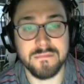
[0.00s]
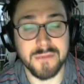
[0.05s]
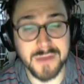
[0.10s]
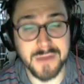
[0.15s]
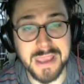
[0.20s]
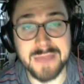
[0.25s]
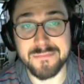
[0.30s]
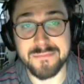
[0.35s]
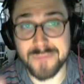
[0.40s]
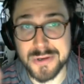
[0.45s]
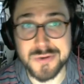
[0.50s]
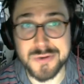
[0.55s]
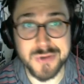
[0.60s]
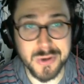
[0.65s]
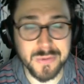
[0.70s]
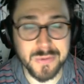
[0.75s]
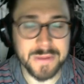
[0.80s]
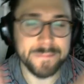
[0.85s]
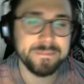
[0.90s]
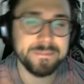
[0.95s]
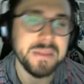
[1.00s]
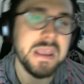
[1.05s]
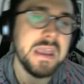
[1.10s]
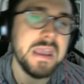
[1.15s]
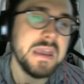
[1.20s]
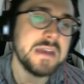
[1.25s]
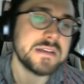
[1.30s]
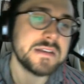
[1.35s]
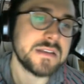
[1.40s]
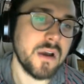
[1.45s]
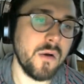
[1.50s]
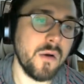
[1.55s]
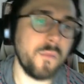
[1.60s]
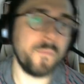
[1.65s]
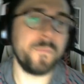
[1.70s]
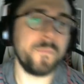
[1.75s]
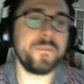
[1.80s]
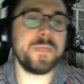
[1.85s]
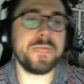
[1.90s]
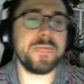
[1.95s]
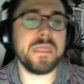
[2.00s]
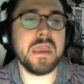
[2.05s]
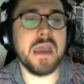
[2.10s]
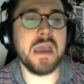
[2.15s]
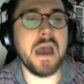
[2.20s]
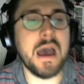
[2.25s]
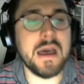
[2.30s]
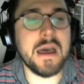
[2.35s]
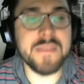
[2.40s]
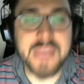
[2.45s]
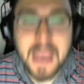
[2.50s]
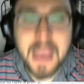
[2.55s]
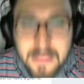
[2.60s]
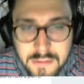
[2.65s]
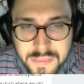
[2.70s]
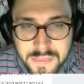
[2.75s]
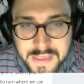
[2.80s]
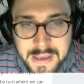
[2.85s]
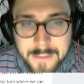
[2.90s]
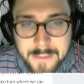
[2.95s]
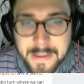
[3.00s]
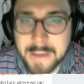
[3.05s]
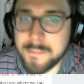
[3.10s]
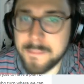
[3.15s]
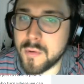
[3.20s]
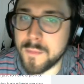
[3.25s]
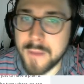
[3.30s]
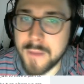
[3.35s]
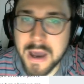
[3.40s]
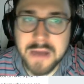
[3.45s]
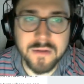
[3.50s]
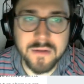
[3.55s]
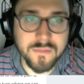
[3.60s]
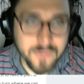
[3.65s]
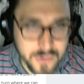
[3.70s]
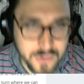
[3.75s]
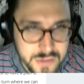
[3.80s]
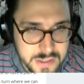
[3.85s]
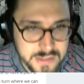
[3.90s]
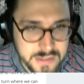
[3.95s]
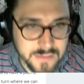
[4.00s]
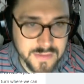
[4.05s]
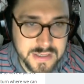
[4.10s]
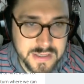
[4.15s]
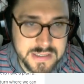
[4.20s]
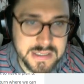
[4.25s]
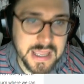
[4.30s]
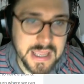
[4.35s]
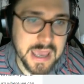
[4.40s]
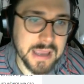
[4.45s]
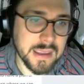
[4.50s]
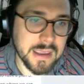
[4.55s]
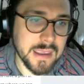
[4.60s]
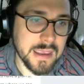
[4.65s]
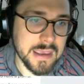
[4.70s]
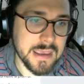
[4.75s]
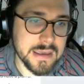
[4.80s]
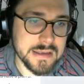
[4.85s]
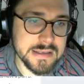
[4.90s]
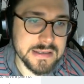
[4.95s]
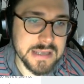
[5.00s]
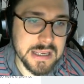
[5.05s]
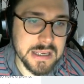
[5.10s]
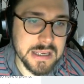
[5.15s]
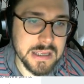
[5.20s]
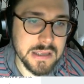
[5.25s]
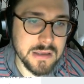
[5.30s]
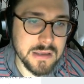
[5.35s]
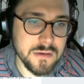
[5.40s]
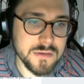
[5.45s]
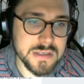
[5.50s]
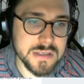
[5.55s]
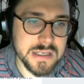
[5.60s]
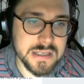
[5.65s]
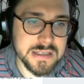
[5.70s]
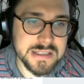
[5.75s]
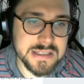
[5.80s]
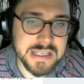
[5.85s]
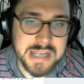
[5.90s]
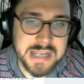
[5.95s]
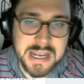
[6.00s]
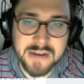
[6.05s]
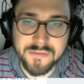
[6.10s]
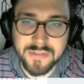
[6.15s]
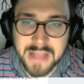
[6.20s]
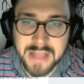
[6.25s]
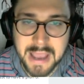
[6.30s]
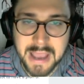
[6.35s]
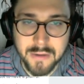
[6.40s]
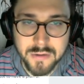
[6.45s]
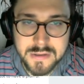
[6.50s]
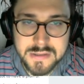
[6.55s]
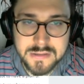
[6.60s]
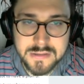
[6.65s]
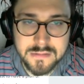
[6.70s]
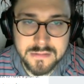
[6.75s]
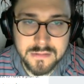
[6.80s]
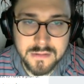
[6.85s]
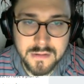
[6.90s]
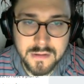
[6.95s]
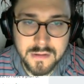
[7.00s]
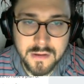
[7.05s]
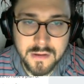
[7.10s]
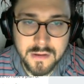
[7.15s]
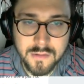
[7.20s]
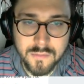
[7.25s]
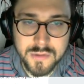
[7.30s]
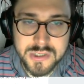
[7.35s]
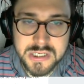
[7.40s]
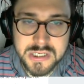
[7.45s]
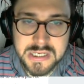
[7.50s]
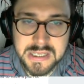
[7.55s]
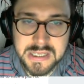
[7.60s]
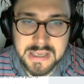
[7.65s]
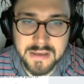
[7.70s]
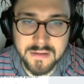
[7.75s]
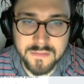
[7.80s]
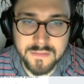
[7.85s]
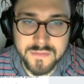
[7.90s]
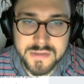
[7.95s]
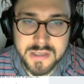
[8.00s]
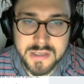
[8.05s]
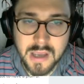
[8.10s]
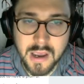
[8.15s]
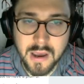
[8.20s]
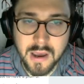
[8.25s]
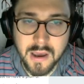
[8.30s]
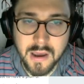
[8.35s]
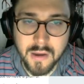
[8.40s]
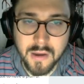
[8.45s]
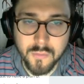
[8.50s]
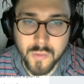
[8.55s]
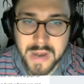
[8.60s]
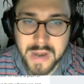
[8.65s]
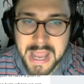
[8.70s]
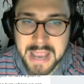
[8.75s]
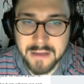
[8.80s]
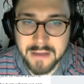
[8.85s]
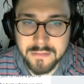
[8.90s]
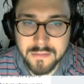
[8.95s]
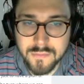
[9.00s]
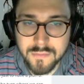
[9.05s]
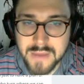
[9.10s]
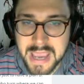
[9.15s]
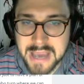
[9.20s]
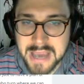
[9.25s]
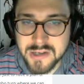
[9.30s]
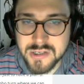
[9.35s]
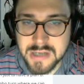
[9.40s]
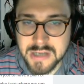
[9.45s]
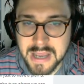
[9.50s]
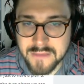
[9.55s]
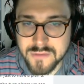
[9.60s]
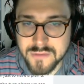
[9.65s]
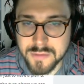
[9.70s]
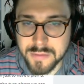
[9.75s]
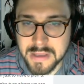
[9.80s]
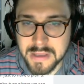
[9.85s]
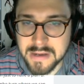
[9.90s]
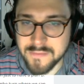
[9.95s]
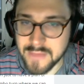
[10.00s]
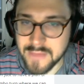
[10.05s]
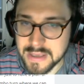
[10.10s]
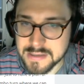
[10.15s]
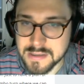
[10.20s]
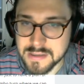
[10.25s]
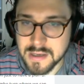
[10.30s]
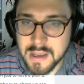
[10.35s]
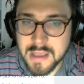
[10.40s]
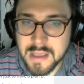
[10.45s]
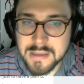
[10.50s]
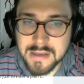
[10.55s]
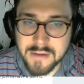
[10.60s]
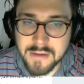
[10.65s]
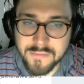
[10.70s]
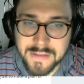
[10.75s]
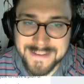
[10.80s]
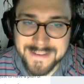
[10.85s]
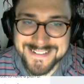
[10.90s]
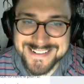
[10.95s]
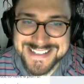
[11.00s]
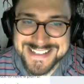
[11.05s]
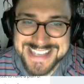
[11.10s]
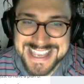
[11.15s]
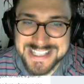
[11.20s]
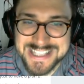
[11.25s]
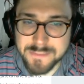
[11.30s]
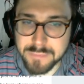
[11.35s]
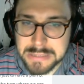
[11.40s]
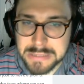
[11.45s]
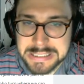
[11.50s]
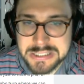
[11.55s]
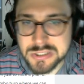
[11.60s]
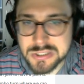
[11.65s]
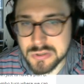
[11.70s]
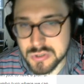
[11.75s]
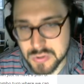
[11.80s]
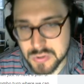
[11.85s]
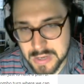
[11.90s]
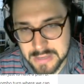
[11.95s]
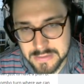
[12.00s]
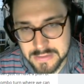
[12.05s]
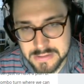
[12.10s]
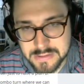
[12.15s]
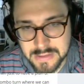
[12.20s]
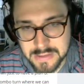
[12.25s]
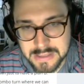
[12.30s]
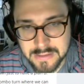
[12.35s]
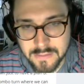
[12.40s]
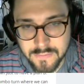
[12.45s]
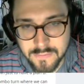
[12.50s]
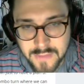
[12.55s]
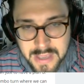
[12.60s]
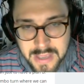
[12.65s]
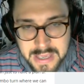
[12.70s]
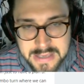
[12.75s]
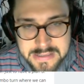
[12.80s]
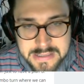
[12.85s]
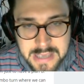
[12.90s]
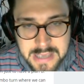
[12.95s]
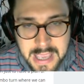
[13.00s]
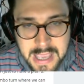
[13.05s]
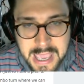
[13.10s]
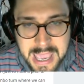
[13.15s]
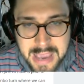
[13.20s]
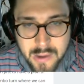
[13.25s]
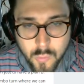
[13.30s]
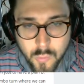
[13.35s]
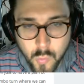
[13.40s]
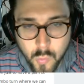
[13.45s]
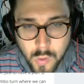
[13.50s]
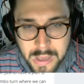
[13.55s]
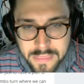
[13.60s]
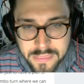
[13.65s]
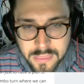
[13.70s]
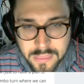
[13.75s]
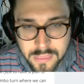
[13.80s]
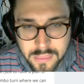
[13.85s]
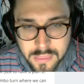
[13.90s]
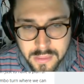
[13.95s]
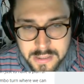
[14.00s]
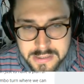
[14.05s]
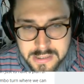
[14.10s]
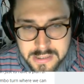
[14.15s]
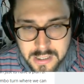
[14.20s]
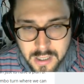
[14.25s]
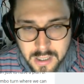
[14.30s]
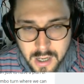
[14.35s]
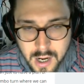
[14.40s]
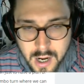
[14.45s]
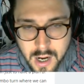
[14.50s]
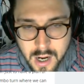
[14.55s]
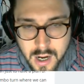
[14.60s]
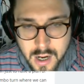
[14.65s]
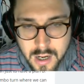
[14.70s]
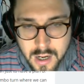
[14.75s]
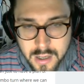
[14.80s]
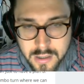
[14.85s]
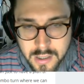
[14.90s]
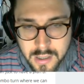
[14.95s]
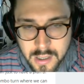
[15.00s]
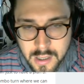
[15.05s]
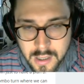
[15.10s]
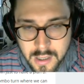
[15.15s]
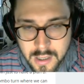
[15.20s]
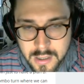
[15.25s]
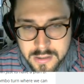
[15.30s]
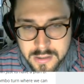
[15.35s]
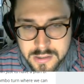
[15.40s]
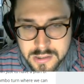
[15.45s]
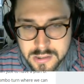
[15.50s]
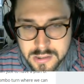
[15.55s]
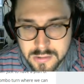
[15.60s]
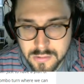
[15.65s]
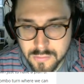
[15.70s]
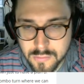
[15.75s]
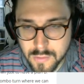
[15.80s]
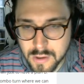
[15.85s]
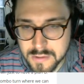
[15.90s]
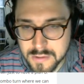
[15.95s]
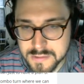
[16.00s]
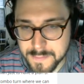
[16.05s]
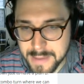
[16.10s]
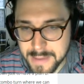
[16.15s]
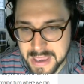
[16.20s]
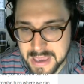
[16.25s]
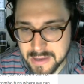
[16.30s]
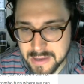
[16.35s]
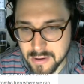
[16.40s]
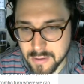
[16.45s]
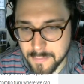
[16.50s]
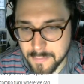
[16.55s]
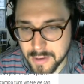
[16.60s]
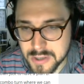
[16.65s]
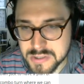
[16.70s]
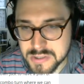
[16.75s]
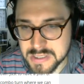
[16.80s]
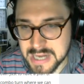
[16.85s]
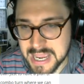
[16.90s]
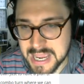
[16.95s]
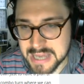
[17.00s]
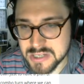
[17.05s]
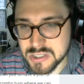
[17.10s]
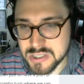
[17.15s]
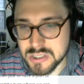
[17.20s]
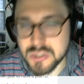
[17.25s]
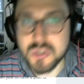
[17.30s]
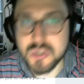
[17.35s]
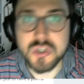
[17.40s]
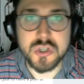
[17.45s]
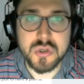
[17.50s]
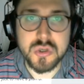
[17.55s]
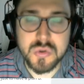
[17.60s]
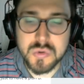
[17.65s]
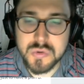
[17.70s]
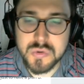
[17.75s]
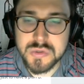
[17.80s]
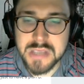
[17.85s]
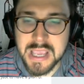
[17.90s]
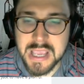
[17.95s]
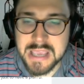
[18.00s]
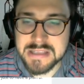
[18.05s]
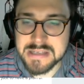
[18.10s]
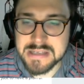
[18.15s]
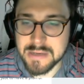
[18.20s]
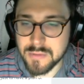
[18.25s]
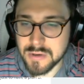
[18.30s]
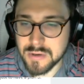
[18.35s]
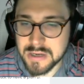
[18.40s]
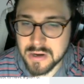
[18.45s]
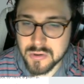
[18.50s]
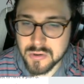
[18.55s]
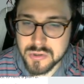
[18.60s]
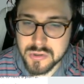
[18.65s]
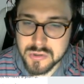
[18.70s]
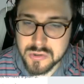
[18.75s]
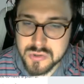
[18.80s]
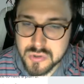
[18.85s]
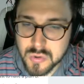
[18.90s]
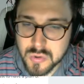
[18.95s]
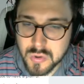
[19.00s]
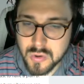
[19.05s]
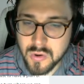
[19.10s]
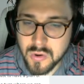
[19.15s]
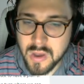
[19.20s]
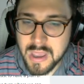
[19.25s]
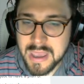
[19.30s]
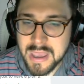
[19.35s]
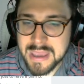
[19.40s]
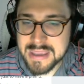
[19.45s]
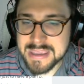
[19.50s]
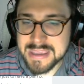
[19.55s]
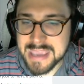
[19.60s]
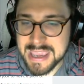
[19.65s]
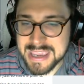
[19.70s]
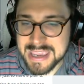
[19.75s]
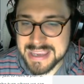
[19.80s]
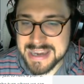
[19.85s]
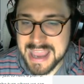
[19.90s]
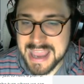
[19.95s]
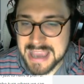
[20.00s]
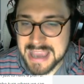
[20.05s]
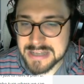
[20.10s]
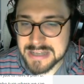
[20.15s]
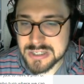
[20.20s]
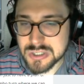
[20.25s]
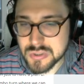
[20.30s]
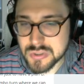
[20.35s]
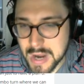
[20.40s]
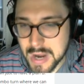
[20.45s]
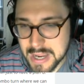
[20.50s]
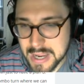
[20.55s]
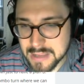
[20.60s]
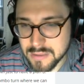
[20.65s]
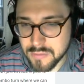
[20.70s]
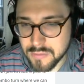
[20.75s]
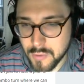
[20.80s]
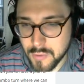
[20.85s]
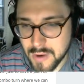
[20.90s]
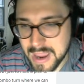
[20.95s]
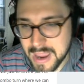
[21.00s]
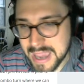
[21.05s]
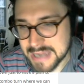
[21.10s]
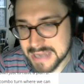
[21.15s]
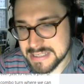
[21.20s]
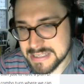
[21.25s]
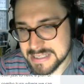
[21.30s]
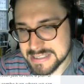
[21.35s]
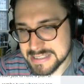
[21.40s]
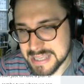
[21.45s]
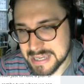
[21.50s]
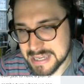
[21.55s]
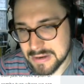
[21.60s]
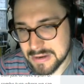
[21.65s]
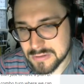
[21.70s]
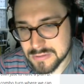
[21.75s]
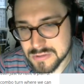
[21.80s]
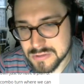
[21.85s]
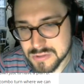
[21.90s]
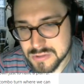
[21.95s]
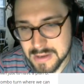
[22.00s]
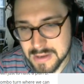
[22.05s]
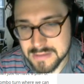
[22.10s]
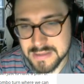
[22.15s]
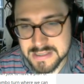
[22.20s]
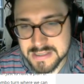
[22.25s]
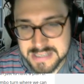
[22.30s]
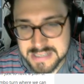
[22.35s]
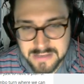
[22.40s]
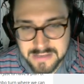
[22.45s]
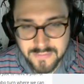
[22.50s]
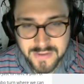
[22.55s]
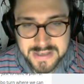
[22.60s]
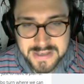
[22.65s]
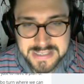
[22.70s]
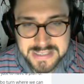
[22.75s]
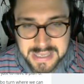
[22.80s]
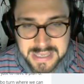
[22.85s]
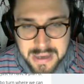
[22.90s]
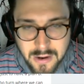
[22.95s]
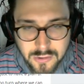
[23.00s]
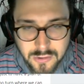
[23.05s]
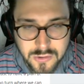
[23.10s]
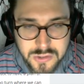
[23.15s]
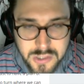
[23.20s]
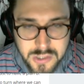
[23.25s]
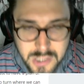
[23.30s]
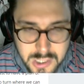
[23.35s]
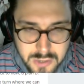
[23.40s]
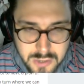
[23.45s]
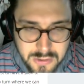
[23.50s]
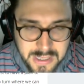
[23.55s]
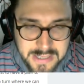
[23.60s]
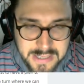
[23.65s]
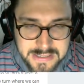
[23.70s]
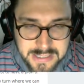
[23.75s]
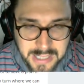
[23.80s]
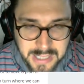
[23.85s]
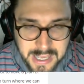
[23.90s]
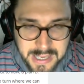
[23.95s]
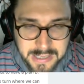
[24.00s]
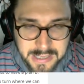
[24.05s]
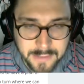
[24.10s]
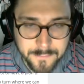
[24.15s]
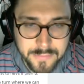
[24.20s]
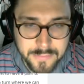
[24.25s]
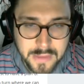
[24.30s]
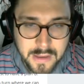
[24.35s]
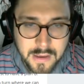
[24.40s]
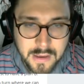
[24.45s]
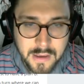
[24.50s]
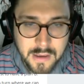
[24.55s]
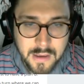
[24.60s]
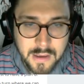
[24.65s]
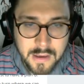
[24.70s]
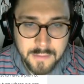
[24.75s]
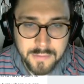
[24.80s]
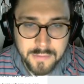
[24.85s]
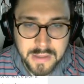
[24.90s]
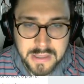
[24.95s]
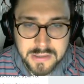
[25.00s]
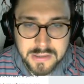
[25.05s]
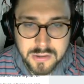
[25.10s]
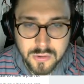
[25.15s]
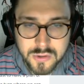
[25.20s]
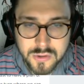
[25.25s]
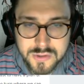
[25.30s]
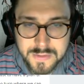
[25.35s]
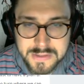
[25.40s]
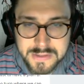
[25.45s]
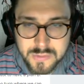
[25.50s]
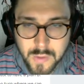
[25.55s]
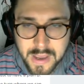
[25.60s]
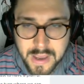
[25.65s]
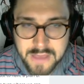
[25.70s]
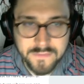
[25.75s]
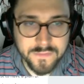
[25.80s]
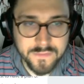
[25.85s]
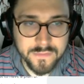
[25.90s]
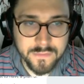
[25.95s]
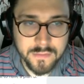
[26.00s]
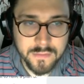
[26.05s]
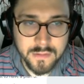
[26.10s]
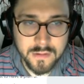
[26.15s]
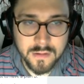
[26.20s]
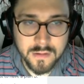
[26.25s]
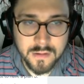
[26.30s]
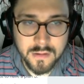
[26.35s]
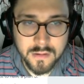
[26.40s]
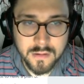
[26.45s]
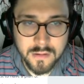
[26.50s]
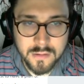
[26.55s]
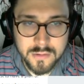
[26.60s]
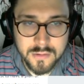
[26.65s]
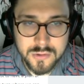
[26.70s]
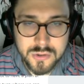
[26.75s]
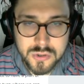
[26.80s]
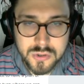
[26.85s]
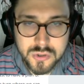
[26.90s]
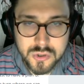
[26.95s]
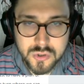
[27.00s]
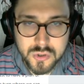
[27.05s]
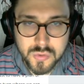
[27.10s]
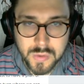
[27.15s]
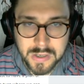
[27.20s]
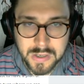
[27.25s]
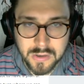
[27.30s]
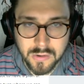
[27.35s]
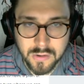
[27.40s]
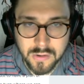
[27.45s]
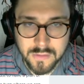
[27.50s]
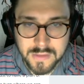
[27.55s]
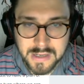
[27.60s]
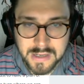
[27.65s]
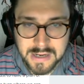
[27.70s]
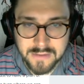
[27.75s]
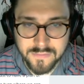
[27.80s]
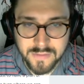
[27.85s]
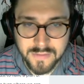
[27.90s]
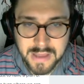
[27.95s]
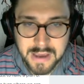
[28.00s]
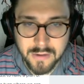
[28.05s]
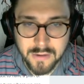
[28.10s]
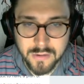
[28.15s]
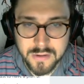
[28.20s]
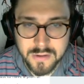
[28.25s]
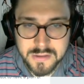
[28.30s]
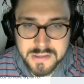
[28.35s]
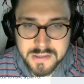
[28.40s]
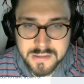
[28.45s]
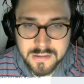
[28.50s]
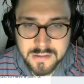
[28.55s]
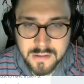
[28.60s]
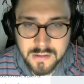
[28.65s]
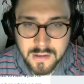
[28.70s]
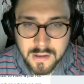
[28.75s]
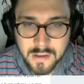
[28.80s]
Okay, when you try to win. So the other thing about more modern versions of this deck is it uses the Knight of Flowers, which he gives Renown reaction after you play an event. Knight of Flowers gets +2 strength until end of the phase. With this card, to the Rose Banner, marshalling action, choose a Tyrell character you control, gain X strength, where X is that character's strength, and sacrifice that character. So you can do things like play Dornishman's Wife, trigger the Knight of Flowers,